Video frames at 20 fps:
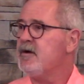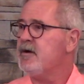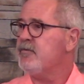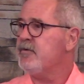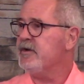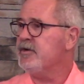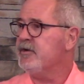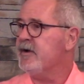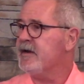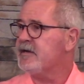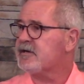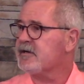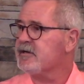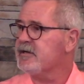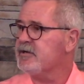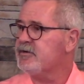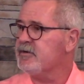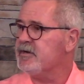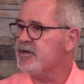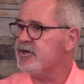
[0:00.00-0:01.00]
When you enter
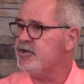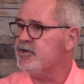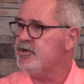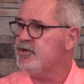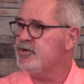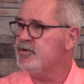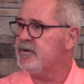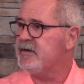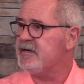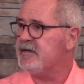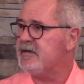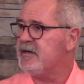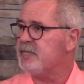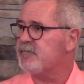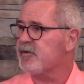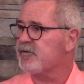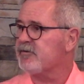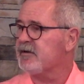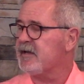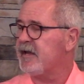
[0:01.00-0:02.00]
into a new and
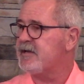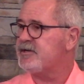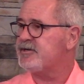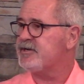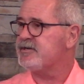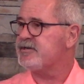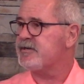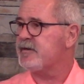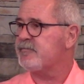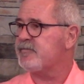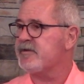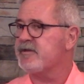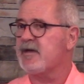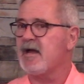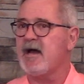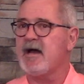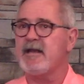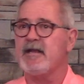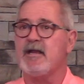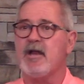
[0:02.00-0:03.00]
deeper relationship with
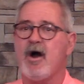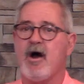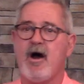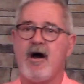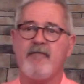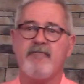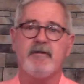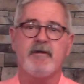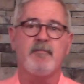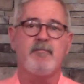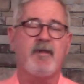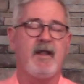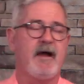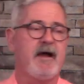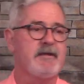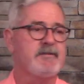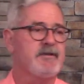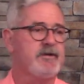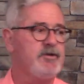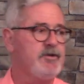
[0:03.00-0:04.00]
God, He often
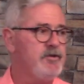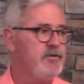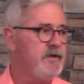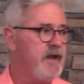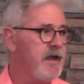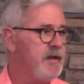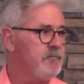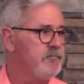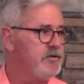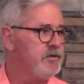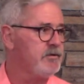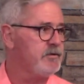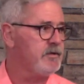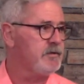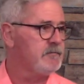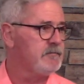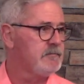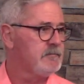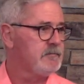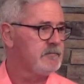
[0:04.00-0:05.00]
applies a new name to
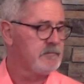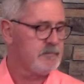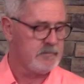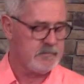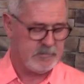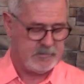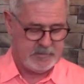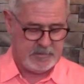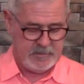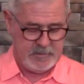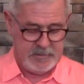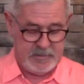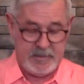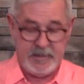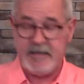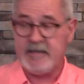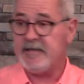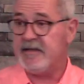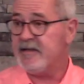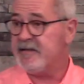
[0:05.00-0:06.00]
you.
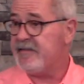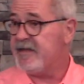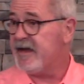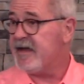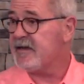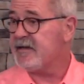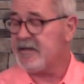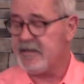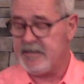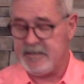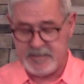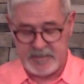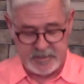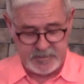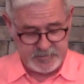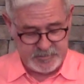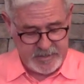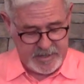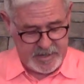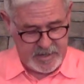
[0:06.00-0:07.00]
He did then, He
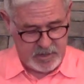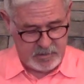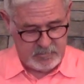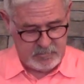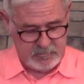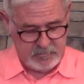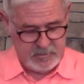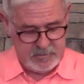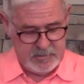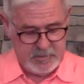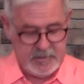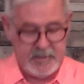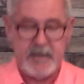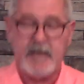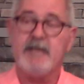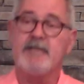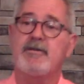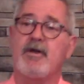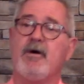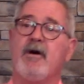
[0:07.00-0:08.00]
does now.
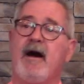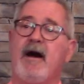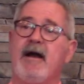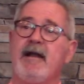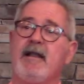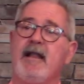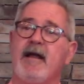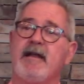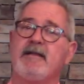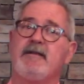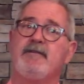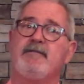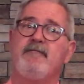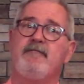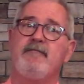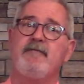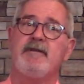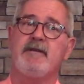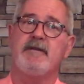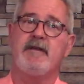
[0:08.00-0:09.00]
And so I'd like
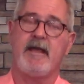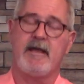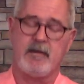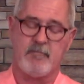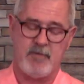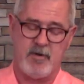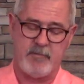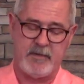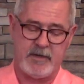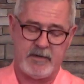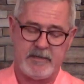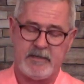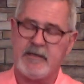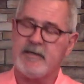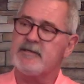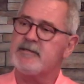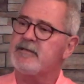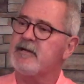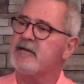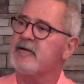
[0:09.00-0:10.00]
to take a moment and
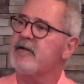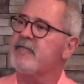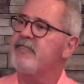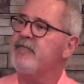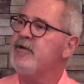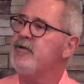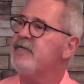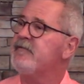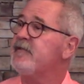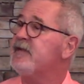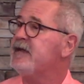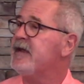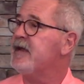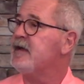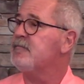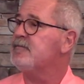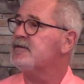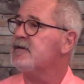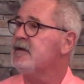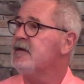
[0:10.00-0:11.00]
consider a few of the
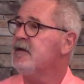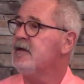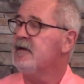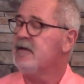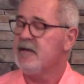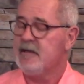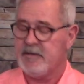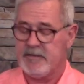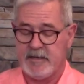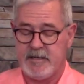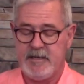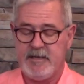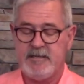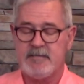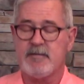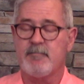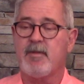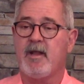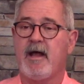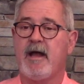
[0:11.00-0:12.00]
names that
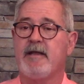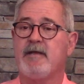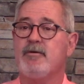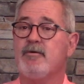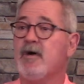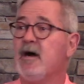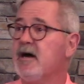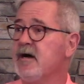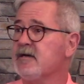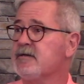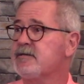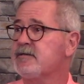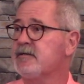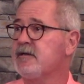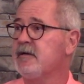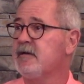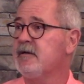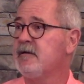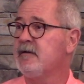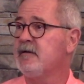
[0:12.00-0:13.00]
He's applied to us
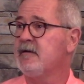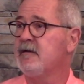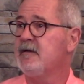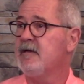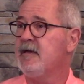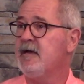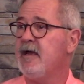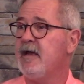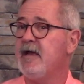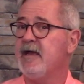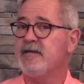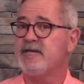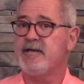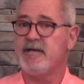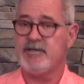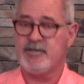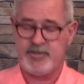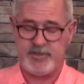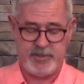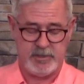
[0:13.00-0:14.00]
as
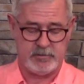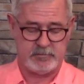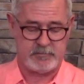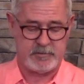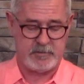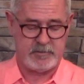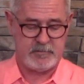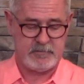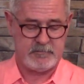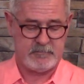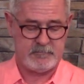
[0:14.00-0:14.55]
His children.